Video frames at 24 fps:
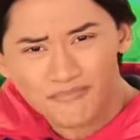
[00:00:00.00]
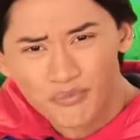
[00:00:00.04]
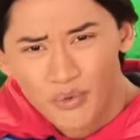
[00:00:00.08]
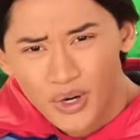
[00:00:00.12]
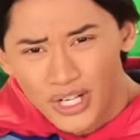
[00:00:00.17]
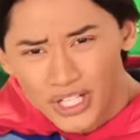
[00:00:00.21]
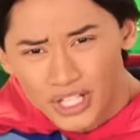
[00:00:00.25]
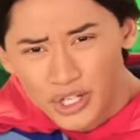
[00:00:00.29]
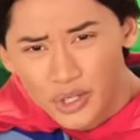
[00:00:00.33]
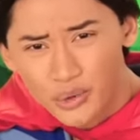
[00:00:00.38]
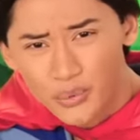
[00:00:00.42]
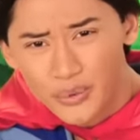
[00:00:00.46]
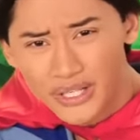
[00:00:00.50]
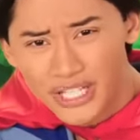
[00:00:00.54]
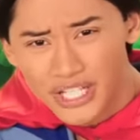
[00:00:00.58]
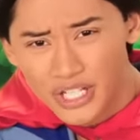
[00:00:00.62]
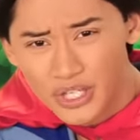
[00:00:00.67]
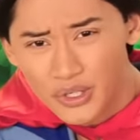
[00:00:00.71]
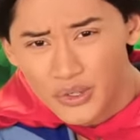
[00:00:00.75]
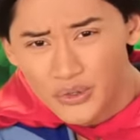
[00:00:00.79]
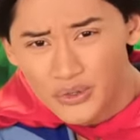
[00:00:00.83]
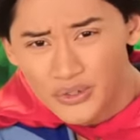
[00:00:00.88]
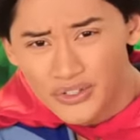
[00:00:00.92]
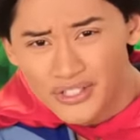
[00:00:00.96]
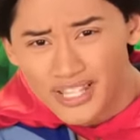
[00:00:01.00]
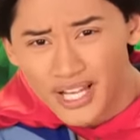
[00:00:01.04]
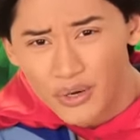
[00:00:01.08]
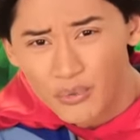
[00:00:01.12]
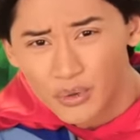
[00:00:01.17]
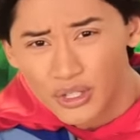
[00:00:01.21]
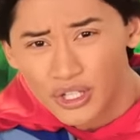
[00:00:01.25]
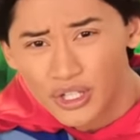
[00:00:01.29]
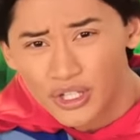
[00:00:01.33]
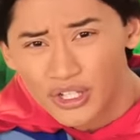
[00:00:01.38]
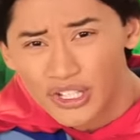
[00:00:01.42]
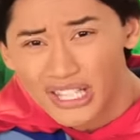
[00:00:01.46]
what could we use that
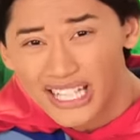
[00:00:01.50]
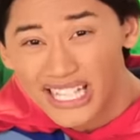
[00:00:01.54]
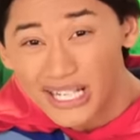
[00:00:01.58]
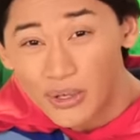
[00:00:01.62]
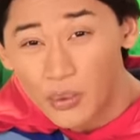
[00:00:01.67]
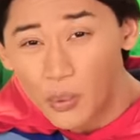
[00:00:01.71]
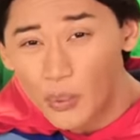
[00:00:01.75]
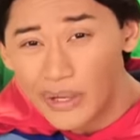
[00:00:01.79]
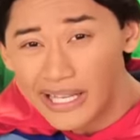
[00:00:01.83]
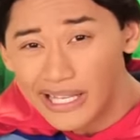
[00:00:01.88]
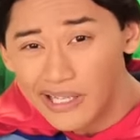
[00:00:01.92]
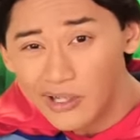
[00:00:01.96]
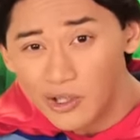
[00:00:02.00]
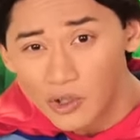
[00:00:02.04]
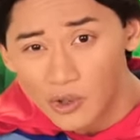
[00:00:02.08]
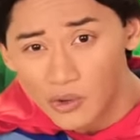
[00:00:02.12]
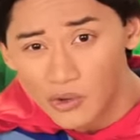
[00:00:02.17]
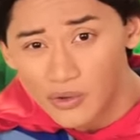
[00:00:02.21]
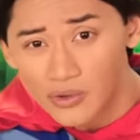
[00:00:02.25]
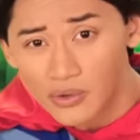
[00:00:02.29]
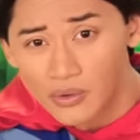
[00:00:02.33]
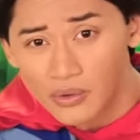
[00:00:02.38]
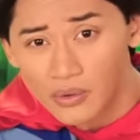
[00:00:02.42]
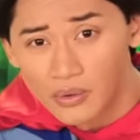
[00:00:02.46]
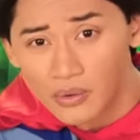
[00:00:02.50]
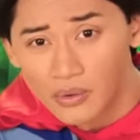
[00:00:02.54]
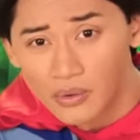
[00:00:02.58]
will look like wheels?